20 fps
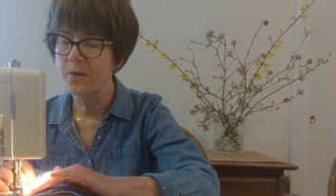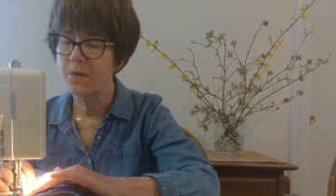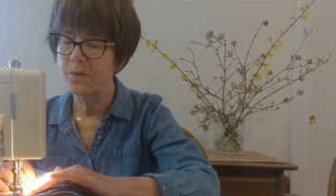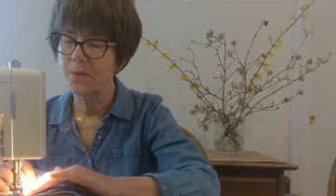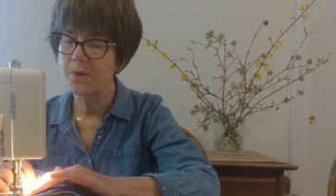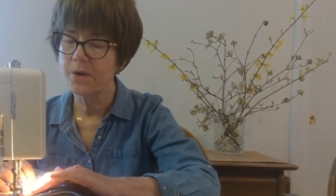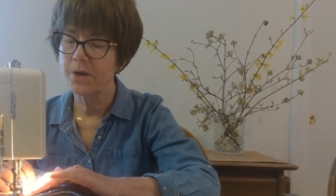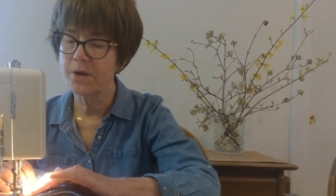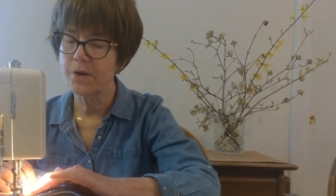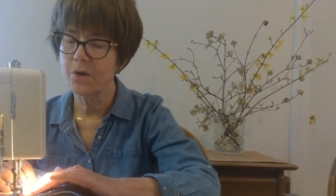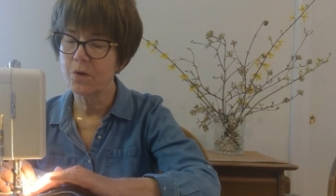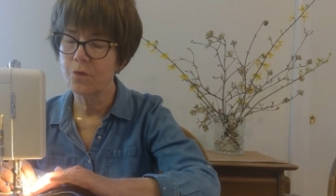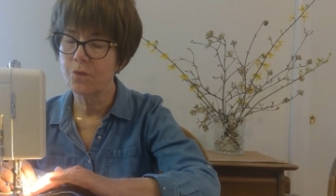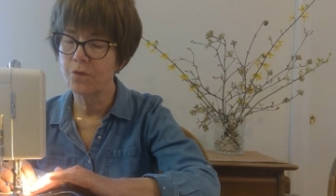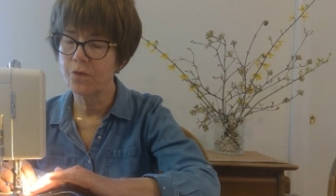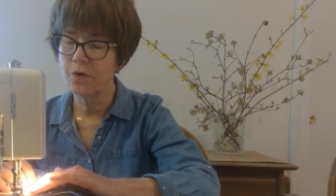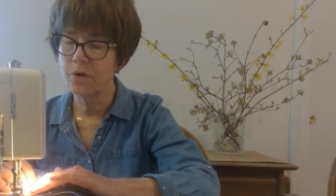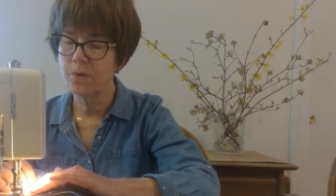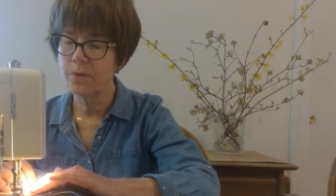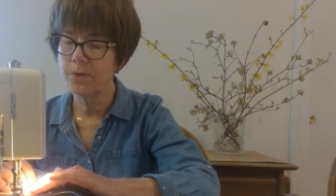We're going to go
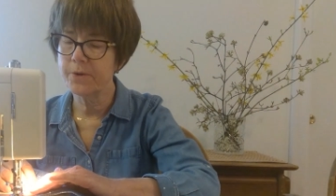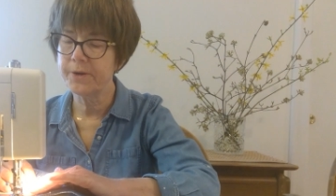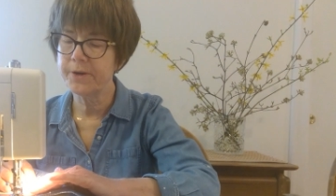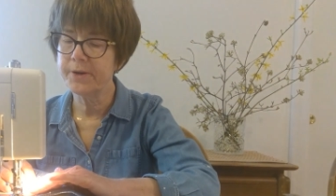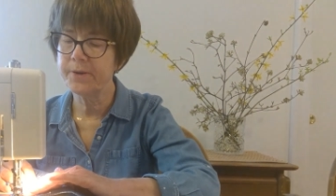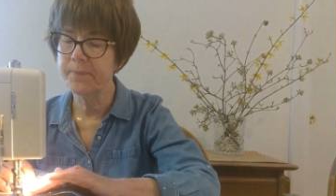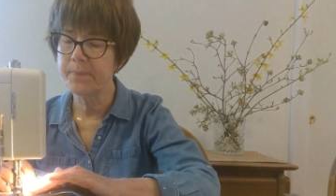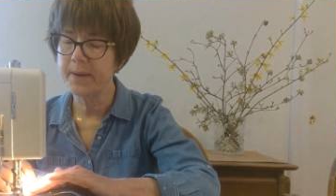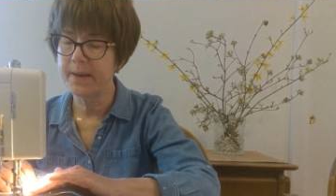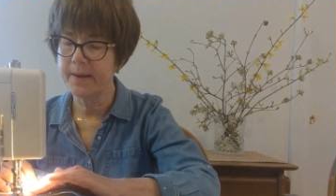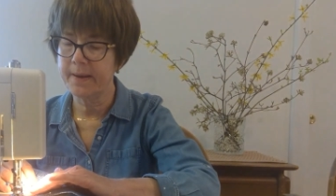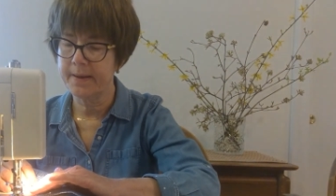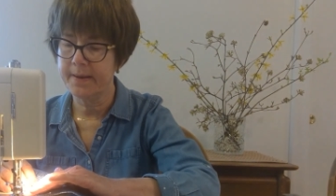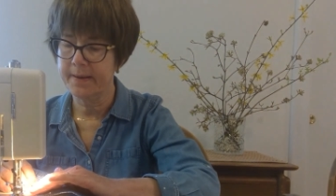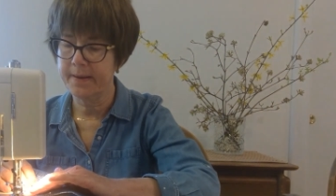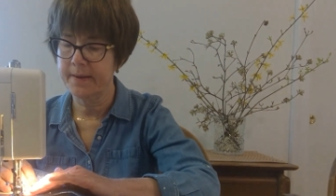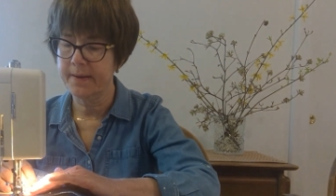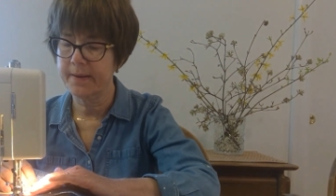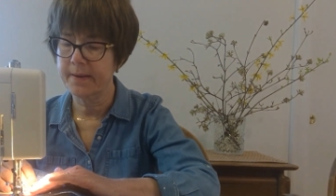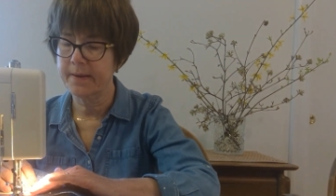forward and
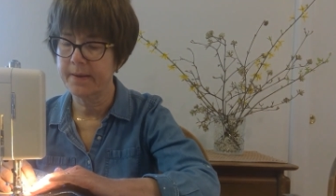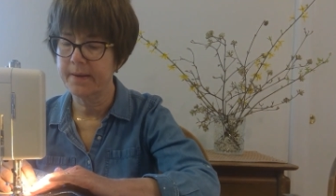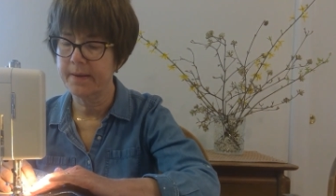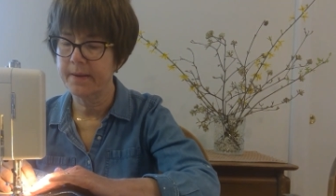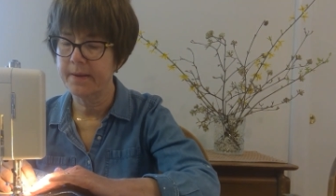back,